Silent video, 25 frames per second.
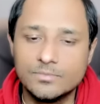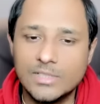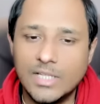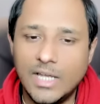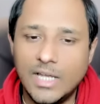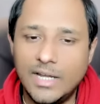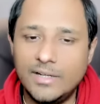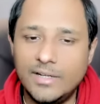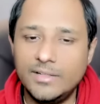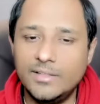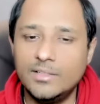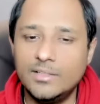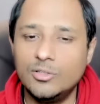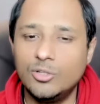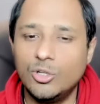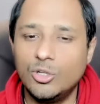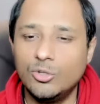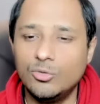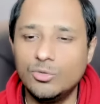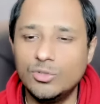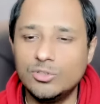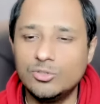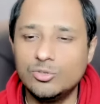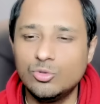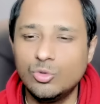And it is
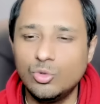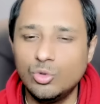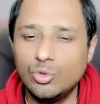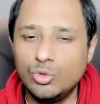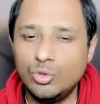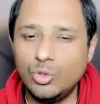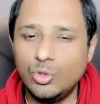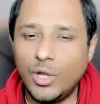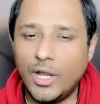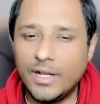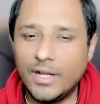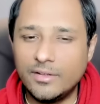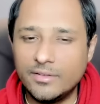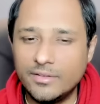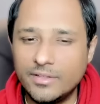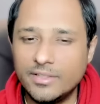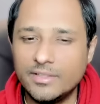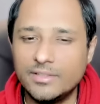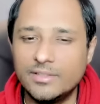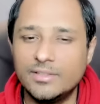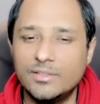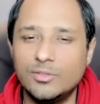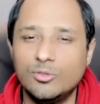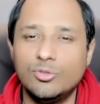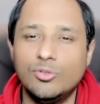always good to
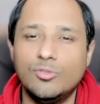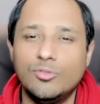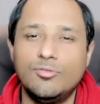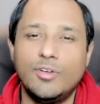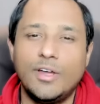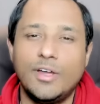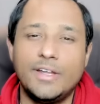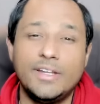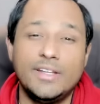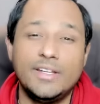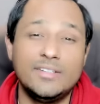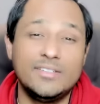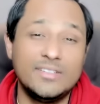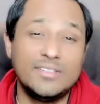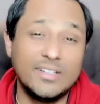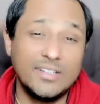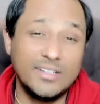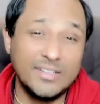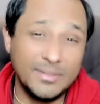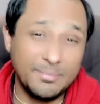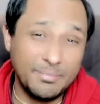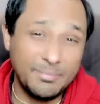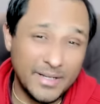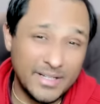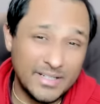address, you know, financial
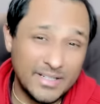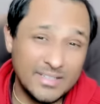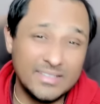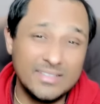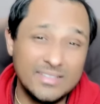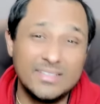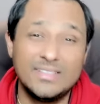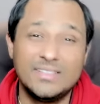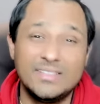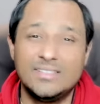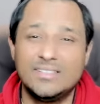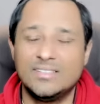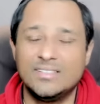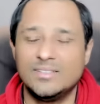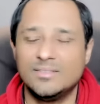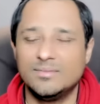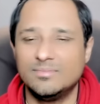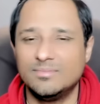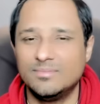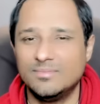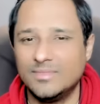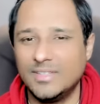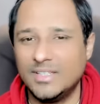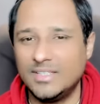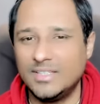dependencies
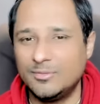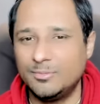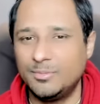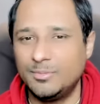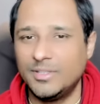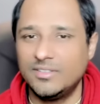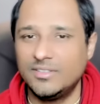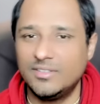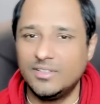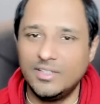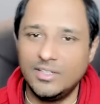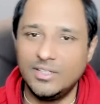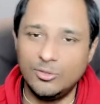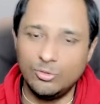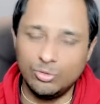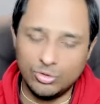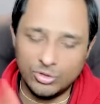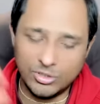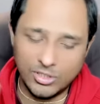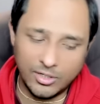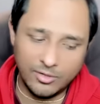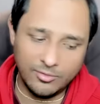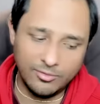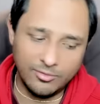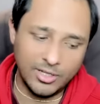especially
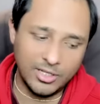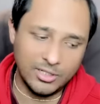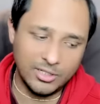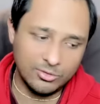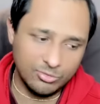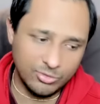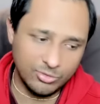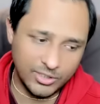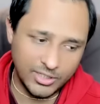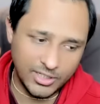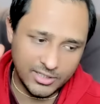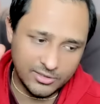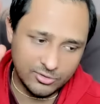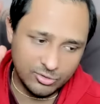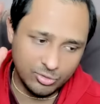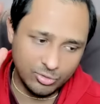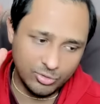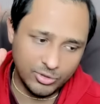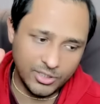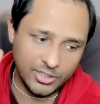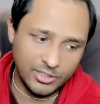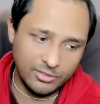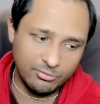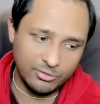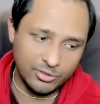Uttar Falguni has to
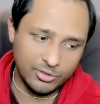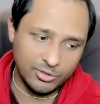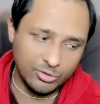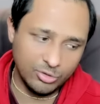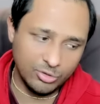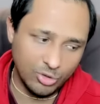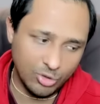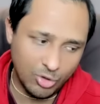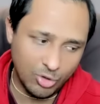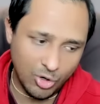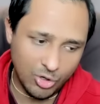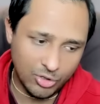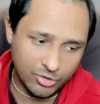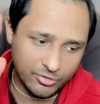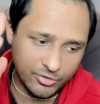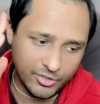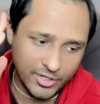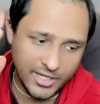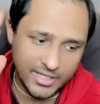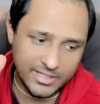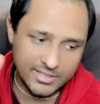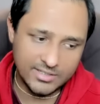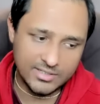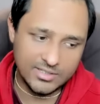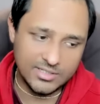deal with, you know,
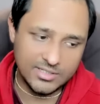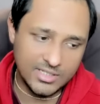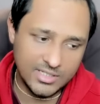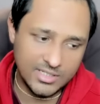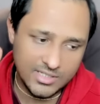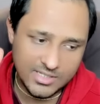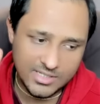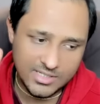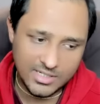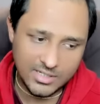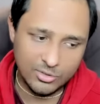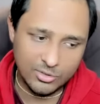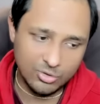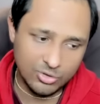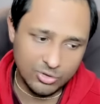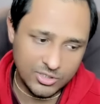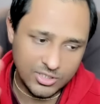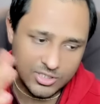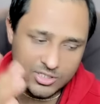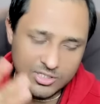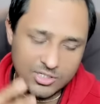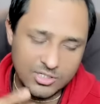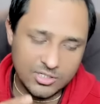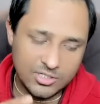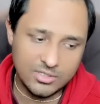contracts, deals,
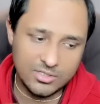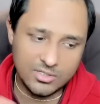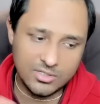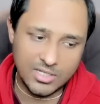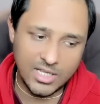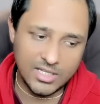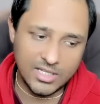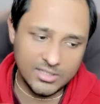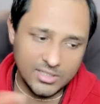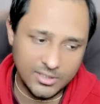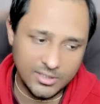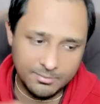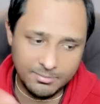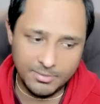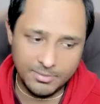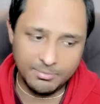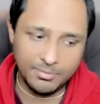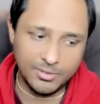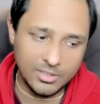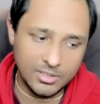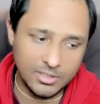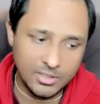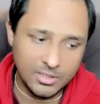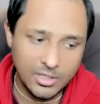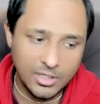negotiations, other
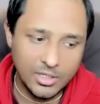people.